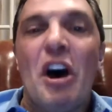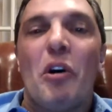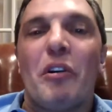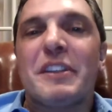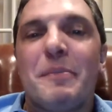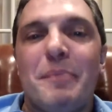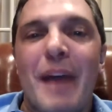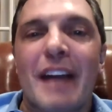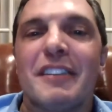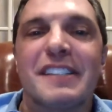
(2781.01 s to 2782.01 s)
Or is it
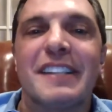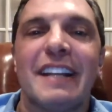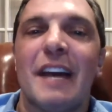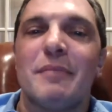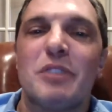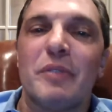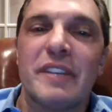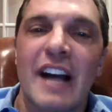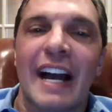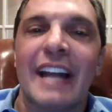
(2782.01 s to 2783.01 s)
better to send them to a
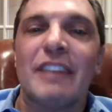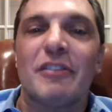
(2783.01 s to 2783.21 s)
9